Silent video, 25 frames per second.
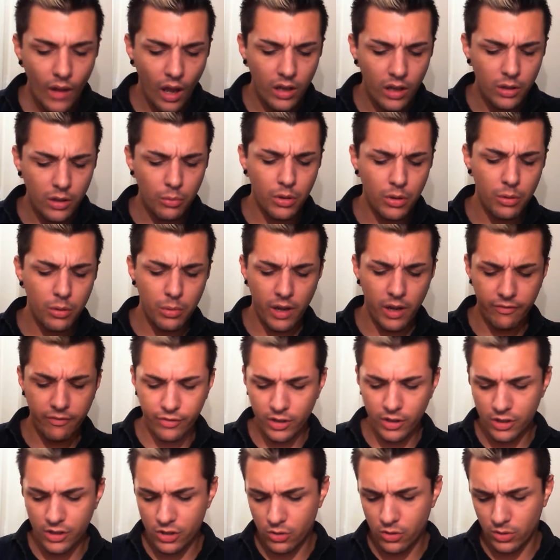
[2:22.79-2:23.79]
And you want to
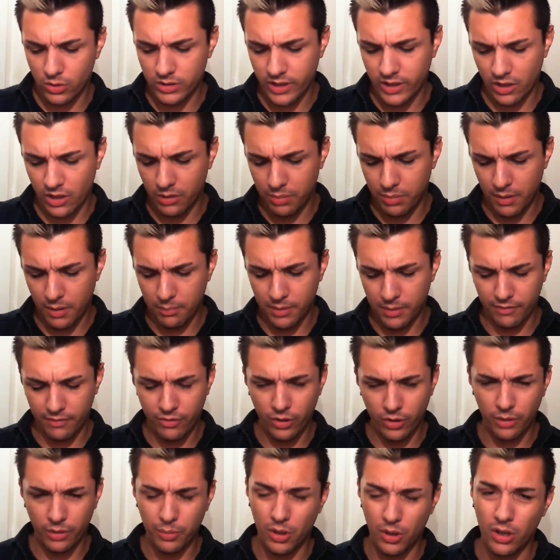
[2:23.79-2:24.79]
wait for it to cool down a bit
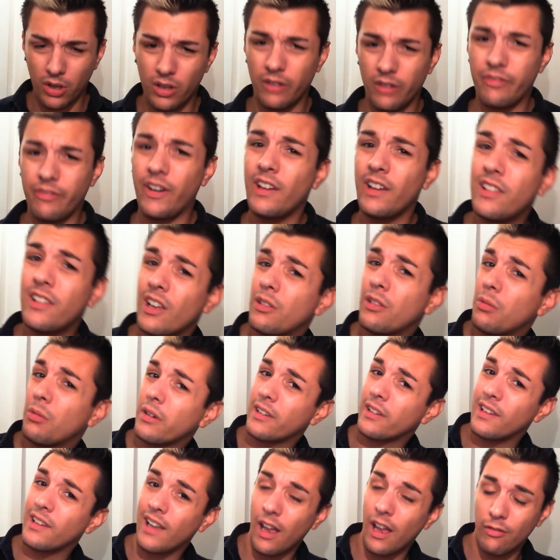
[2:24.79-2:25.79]
before you put it on your face,
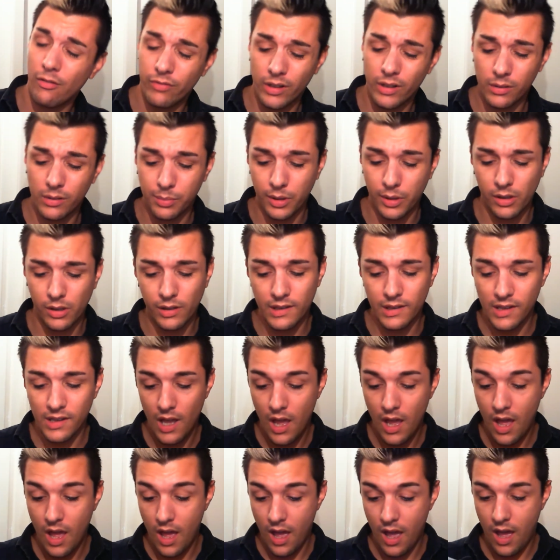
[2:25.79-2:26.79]
otherwise you get real burns,
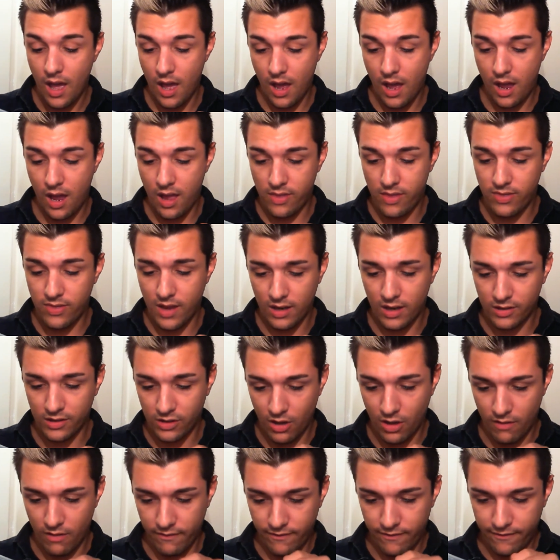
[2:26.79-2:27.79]
and
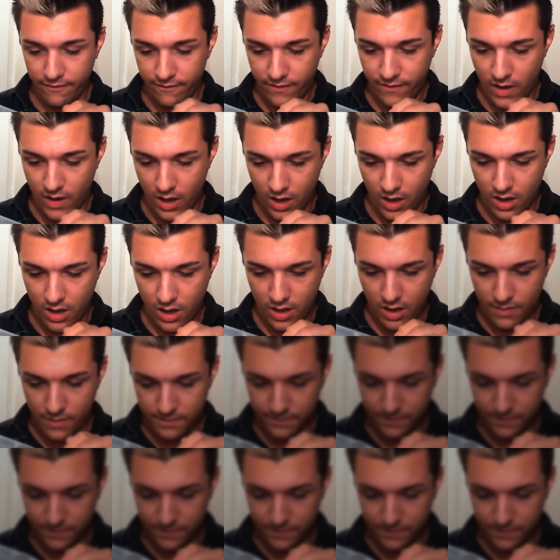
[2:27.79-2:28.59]
that's not fun.